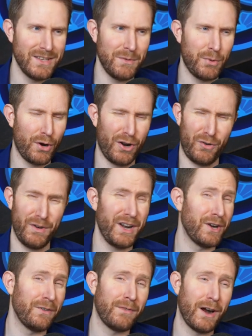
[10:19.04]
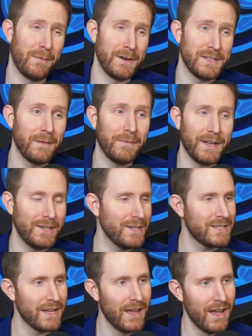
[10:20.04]
that you put on a render farm or something.
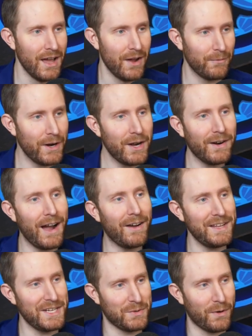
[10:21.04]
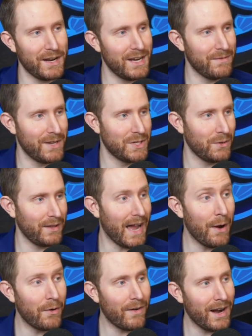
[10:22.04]
Just render out each one individually.
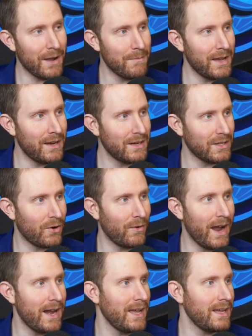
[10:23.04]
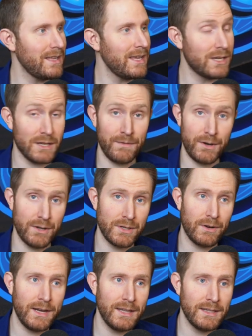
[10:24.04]
I would recommend creating each of your
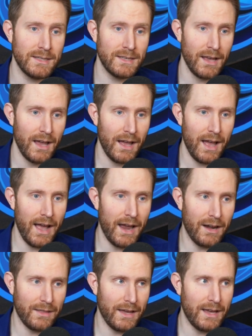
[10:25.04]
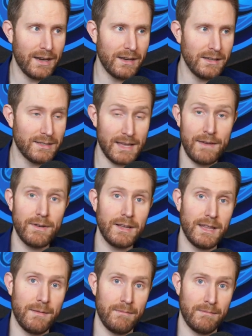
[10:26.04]
screens and then
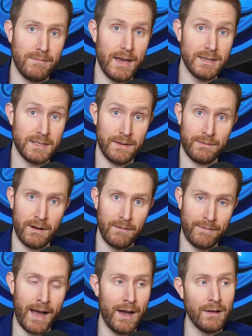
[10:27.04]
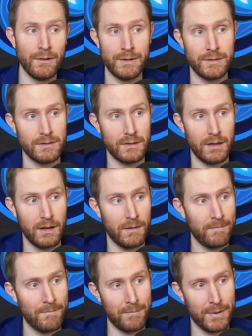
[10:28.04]
saving them as different files.
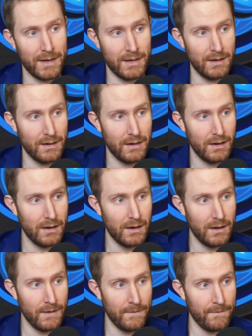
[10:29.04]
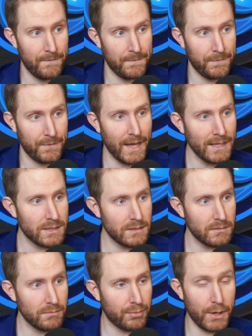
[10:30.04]
But
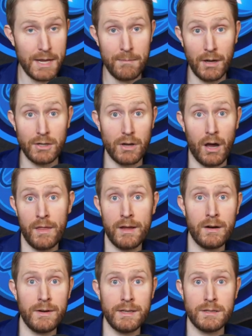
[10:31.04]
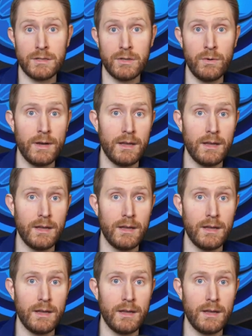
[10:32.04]
that's pretty much all there is to